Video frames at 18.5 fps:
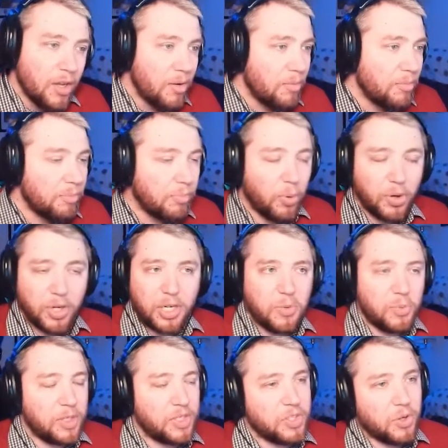Boy,
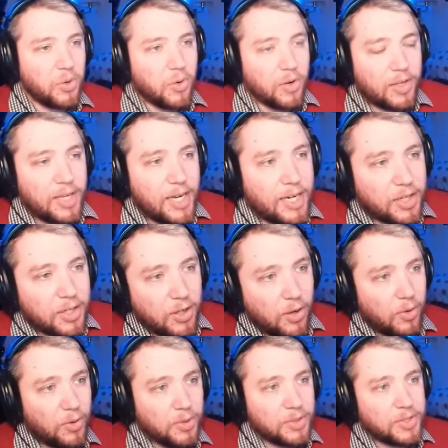did we score a lot of
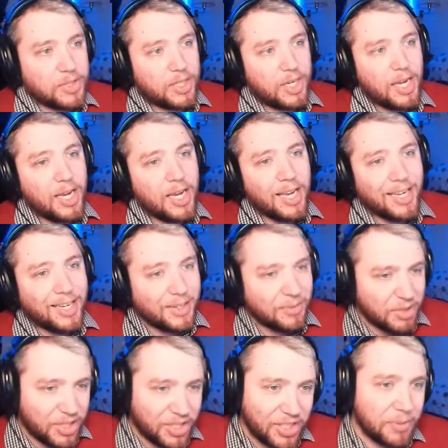goals.
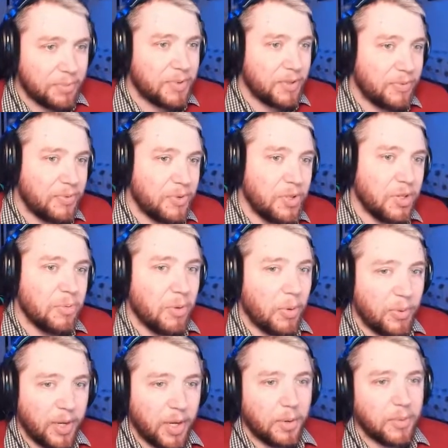We shipped a few,
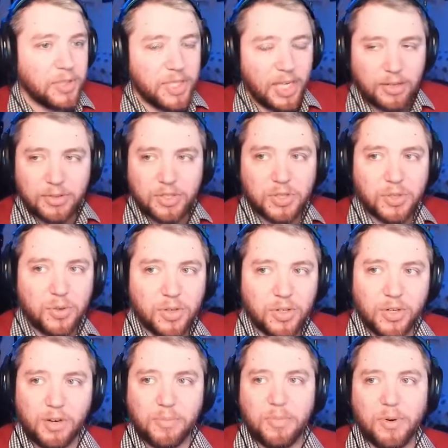but we always outscored
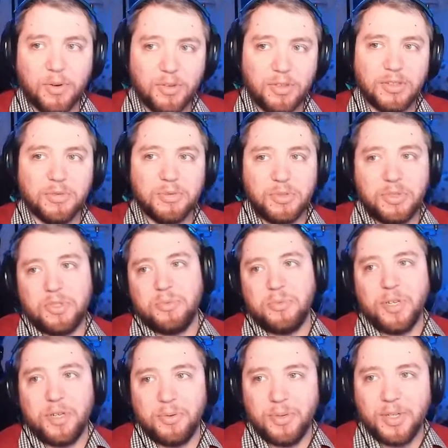our opponents, which is
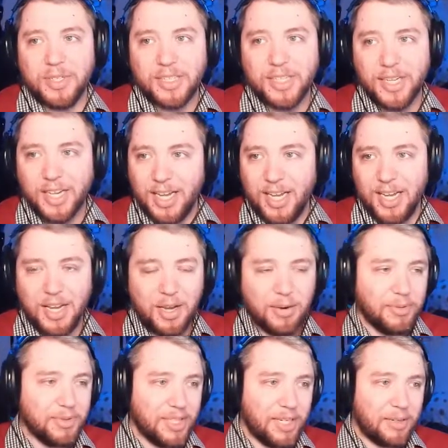what it was.
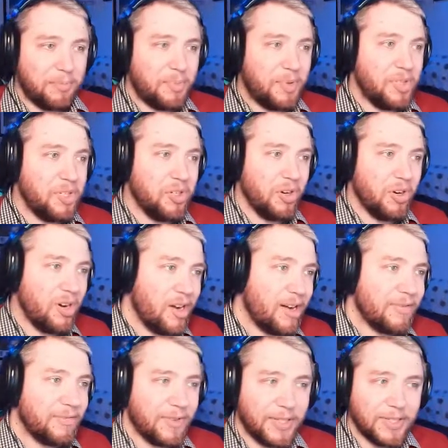It was like pure
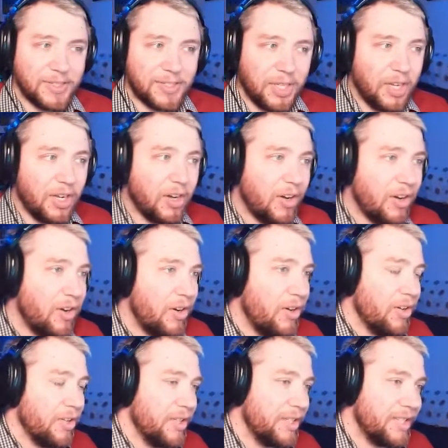offense
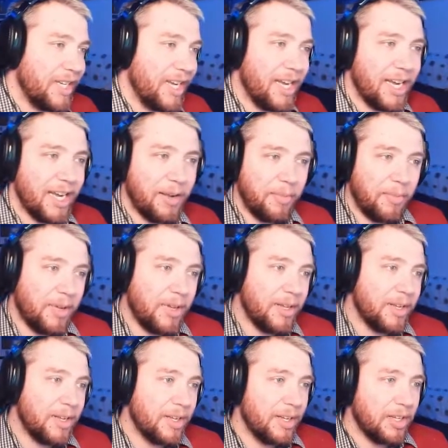all the time.
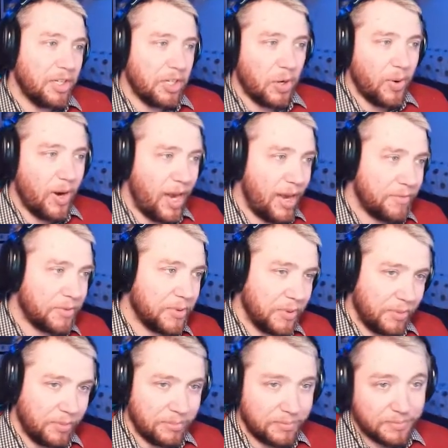Go after
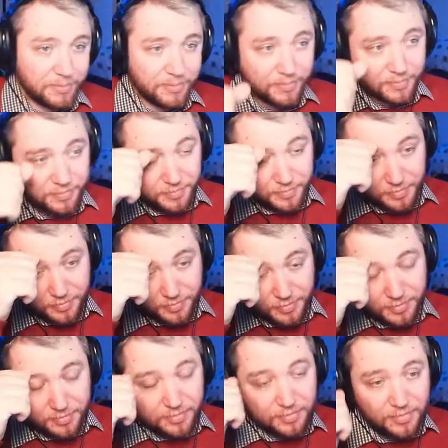them.
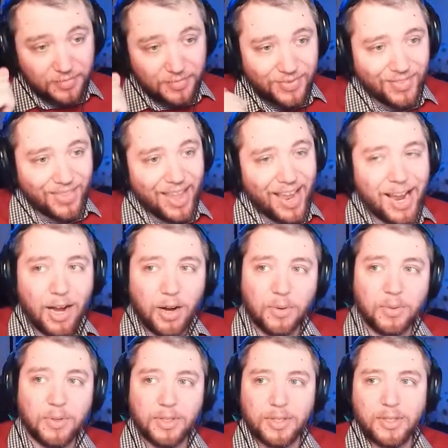
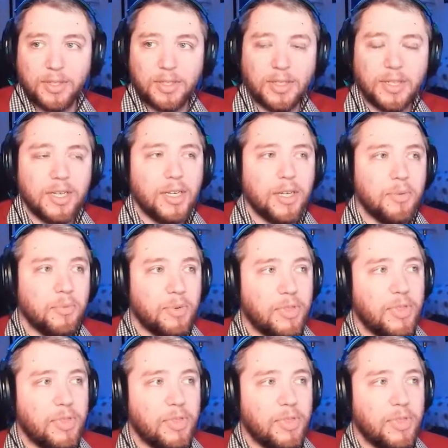Now, with